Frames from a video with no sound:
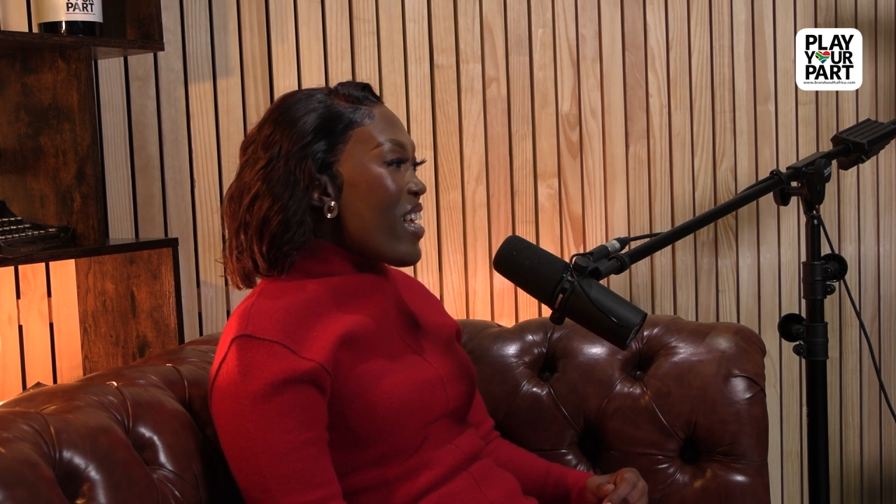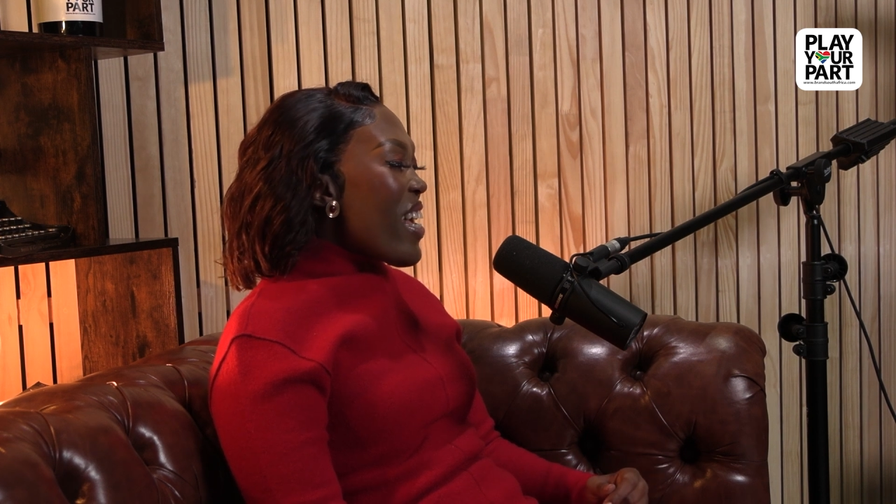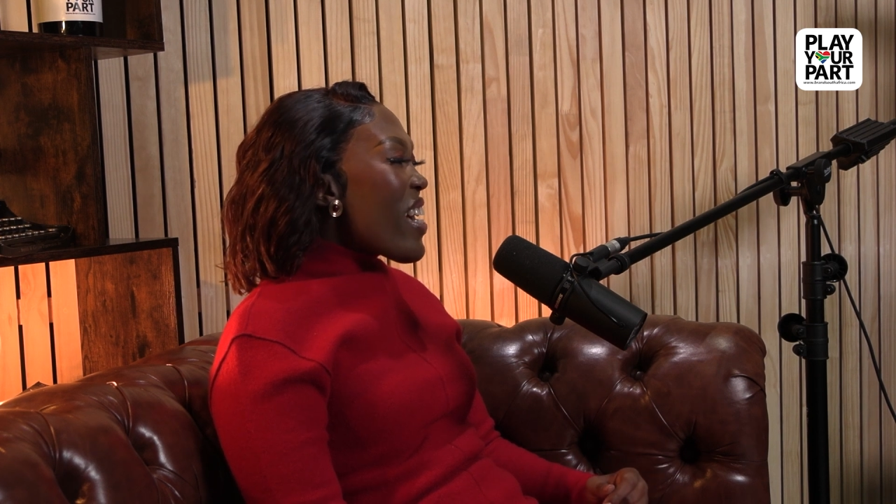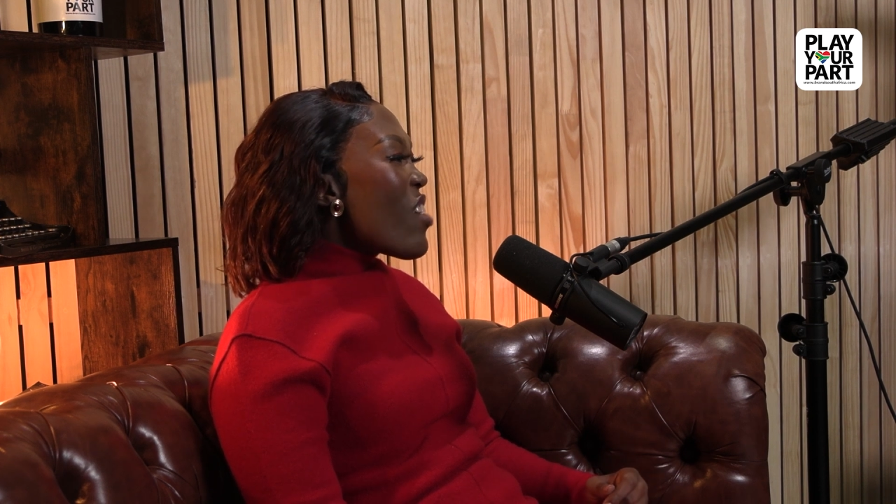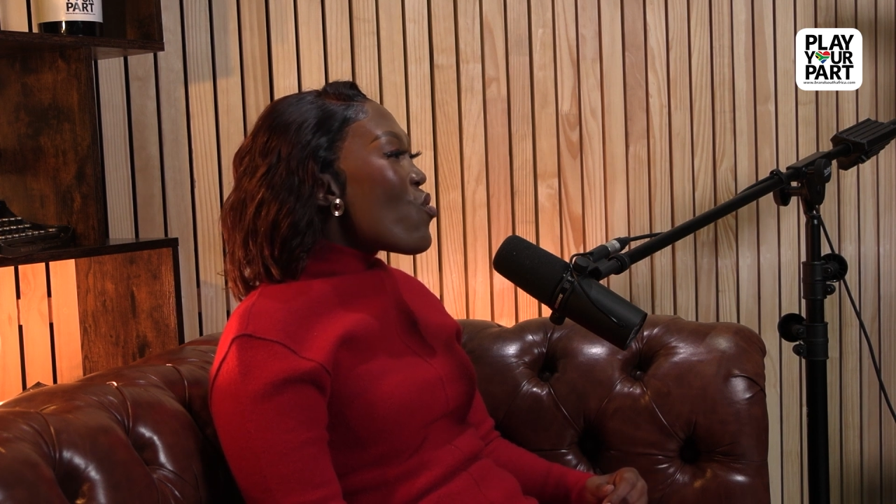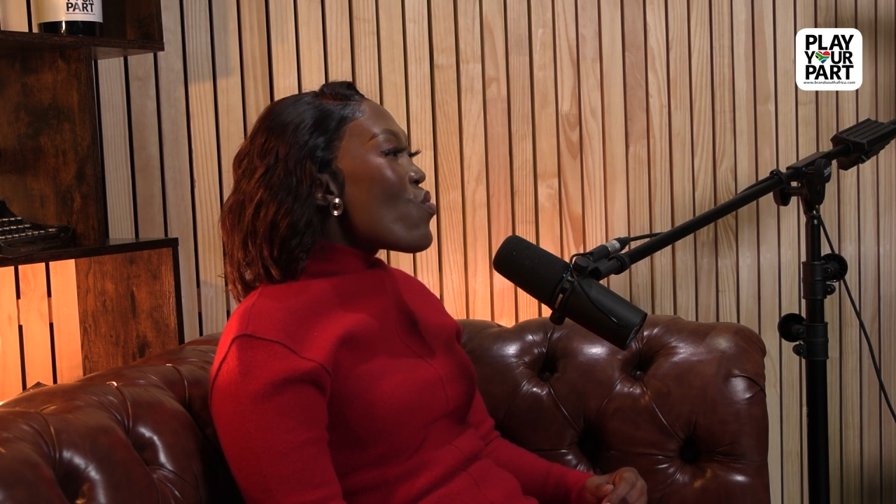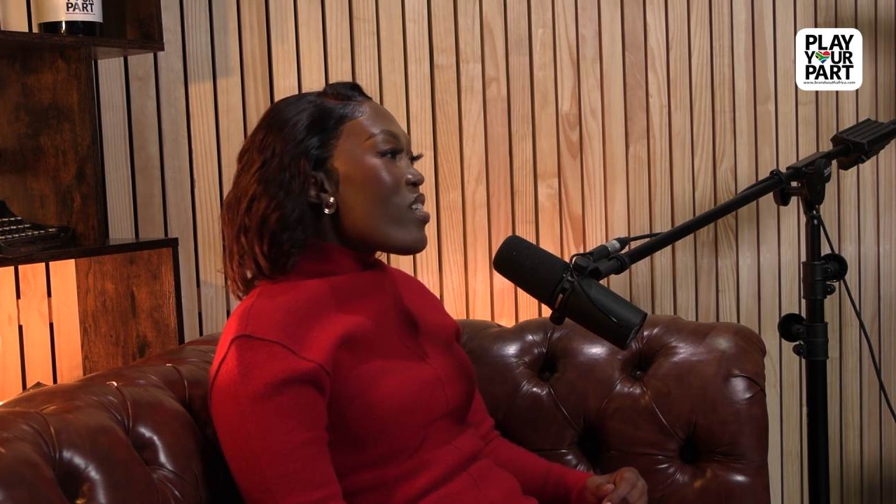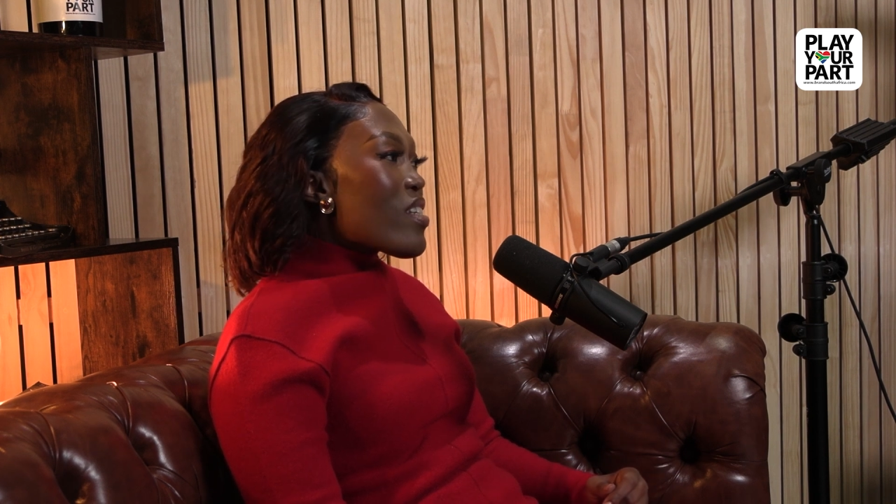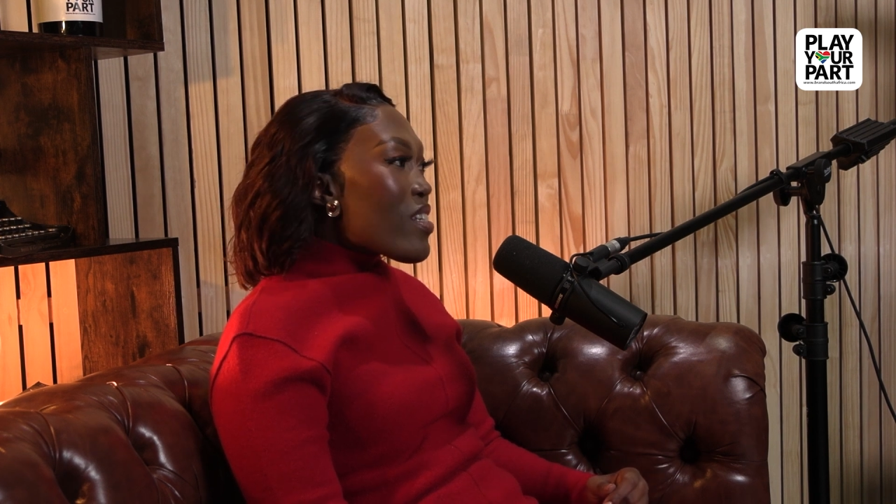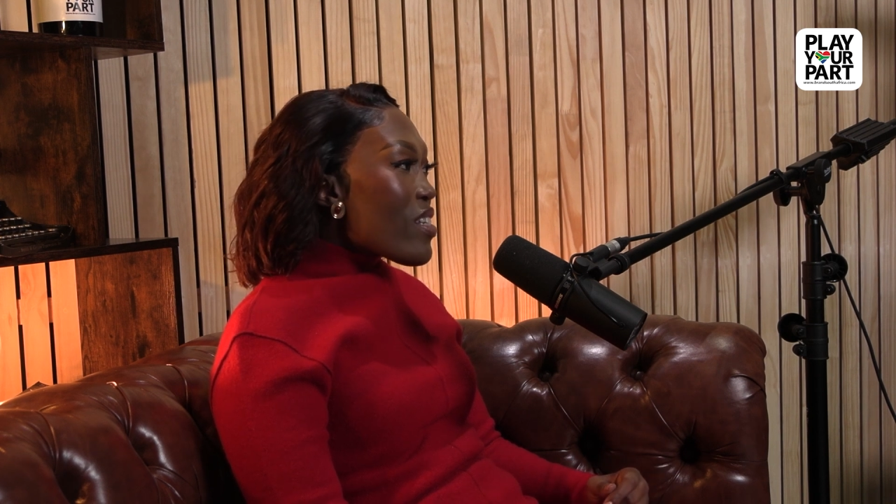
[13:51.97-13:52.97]
take
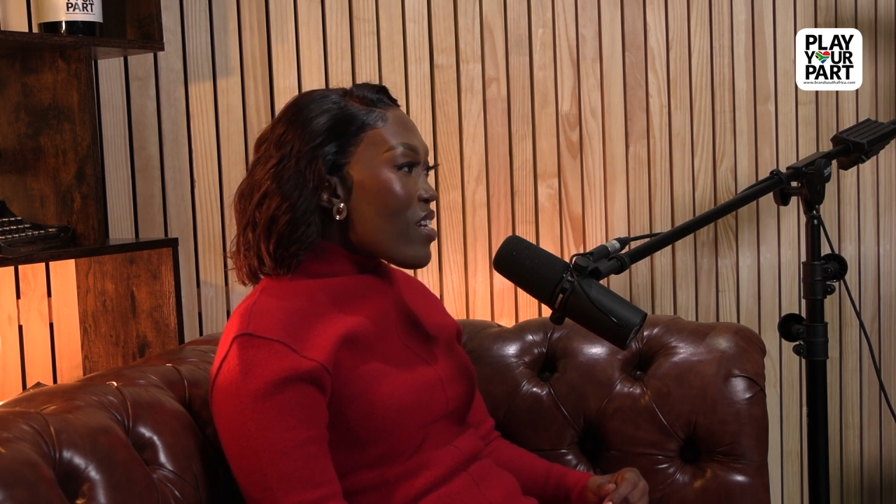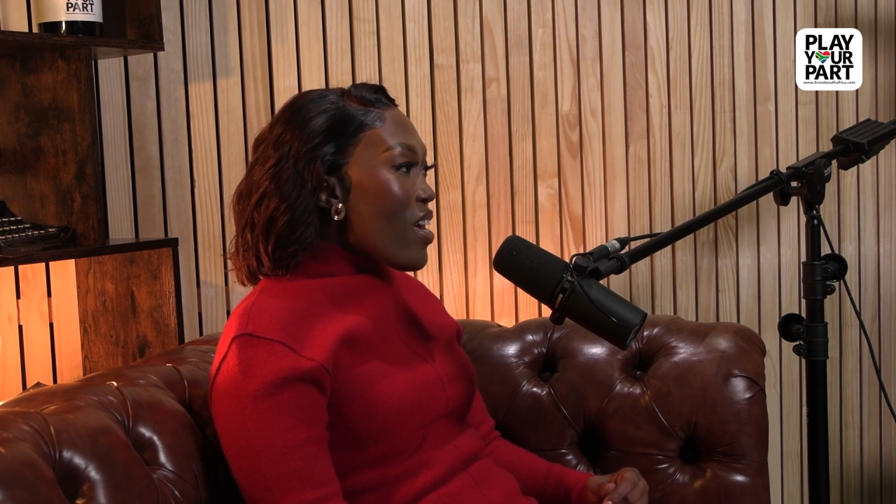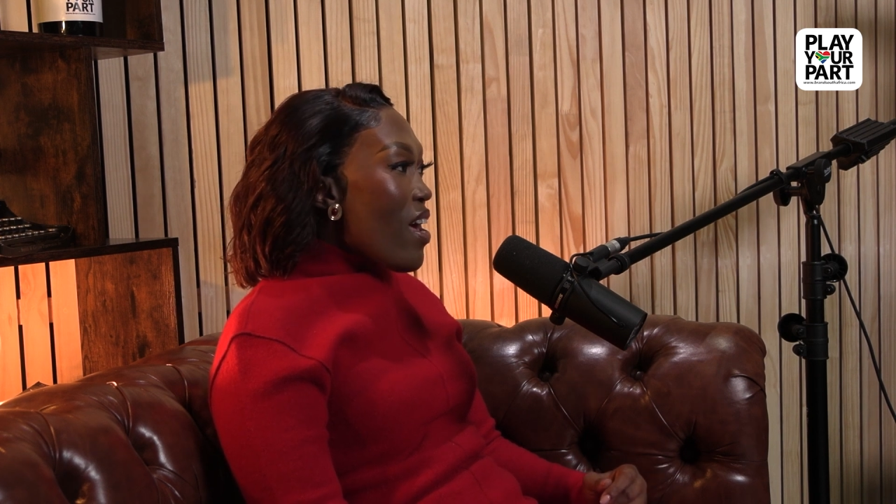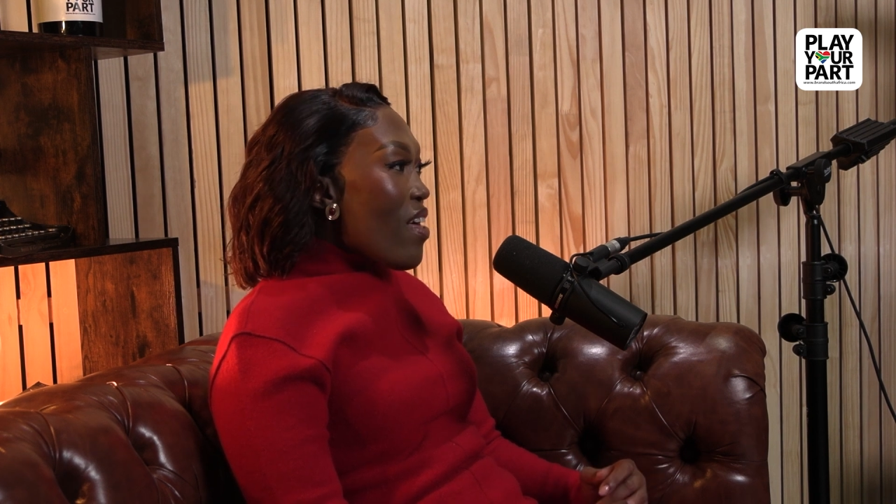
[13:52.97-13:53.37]
risks